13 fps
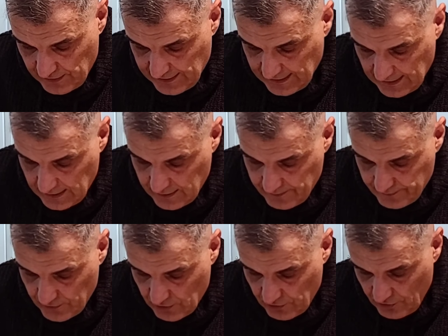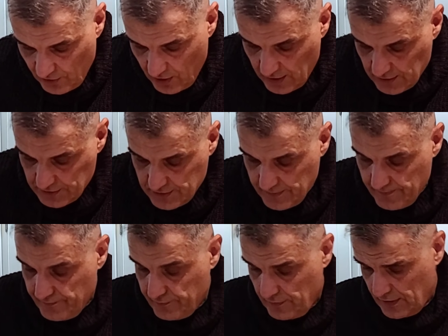filling, the sauce.
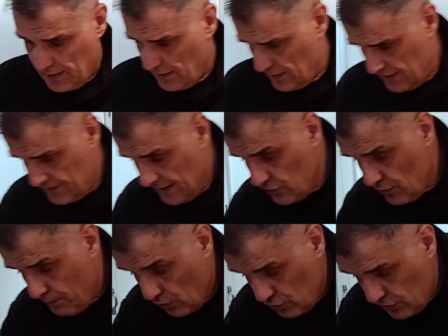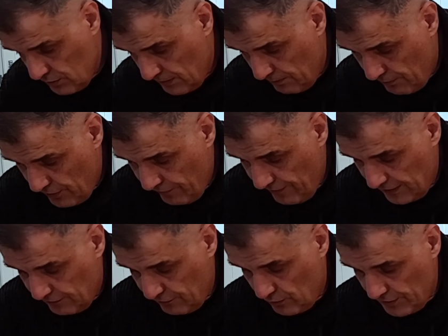It's not supposed to be
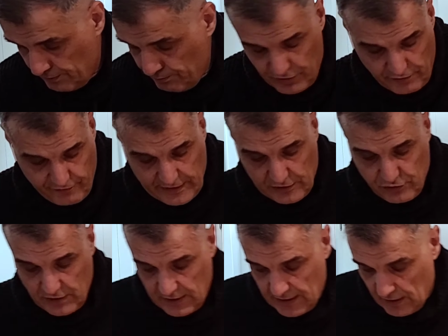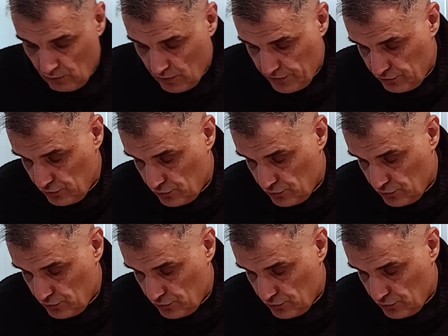perfect. If you want it perfect, you can get one of